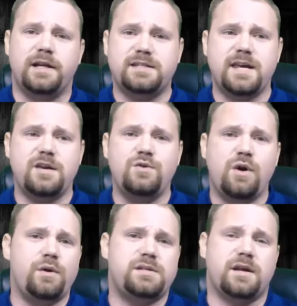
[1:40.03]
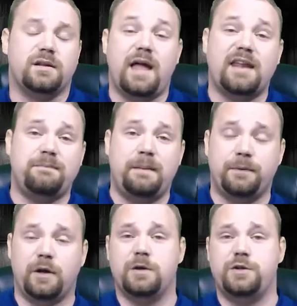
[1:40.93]
let's say you notice that a lot of
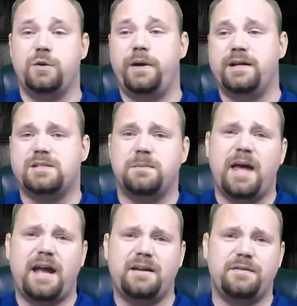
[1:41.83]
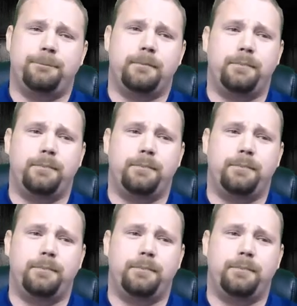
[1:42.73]
people are doing some kind of